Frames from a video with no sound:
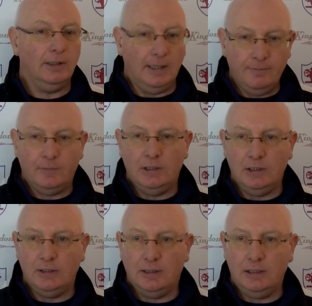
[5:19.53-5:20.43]
Yeah,
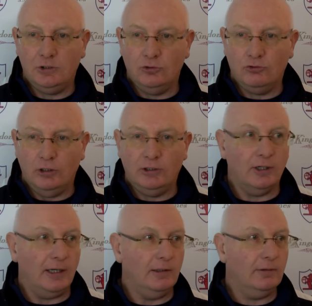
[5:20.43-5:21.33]
he should train
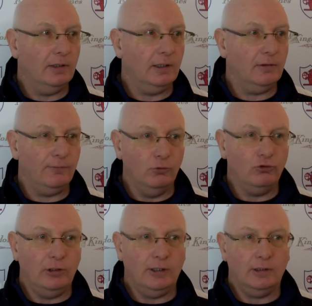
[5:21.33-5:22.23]
tonight, full
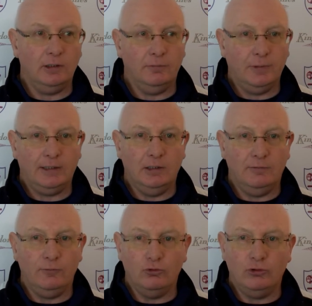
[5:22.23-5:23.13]
training, come back into
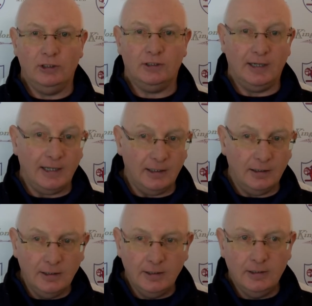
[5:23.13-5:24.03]
full training
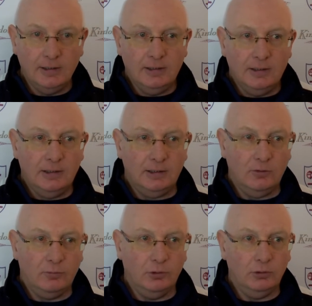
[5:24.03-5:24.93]
tonight.
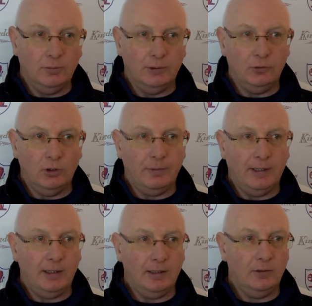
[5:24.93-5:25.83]
He'll probably do a
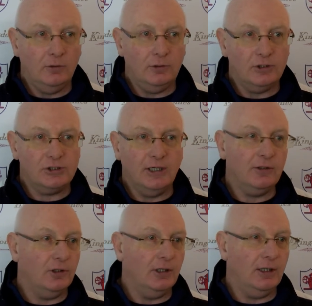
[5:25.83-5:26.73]
bit on
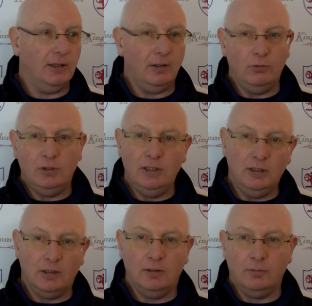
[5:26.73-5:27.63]
Saturday out
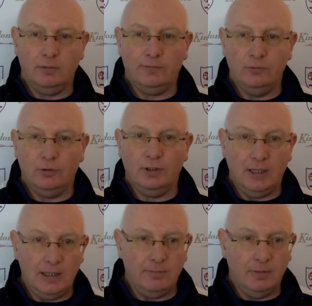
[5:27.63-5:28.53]
here before the
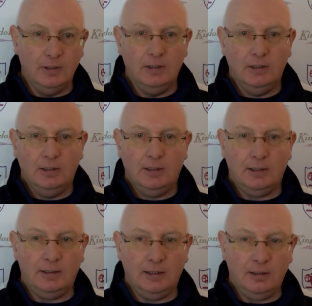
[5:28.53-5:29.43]
game,
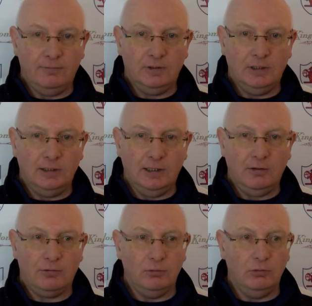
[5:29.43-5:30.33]
and then if he can get
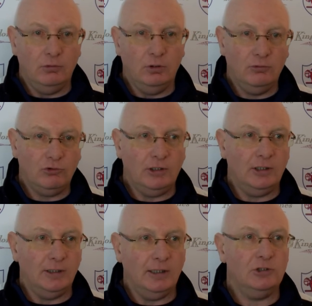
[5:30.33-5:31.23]
through
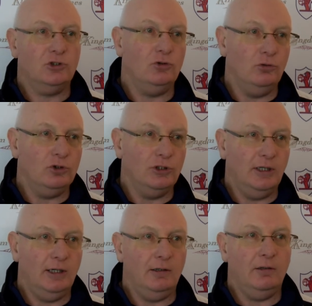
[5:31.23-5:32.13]
training next
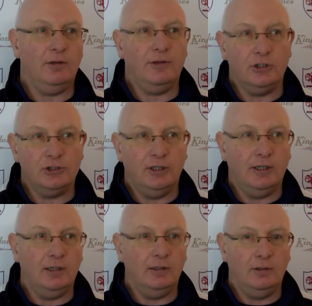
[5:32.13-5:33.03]
Tuesday and Thursday,
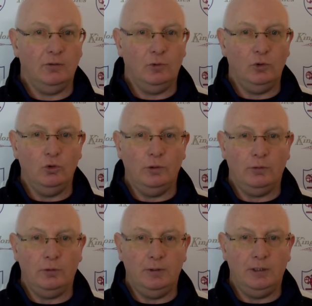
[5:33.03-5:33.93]
then you would hope that he
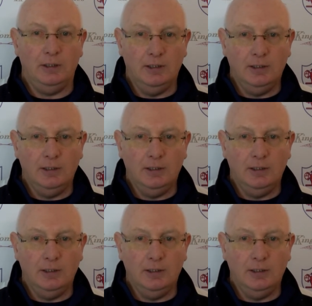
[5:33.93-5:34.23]
would be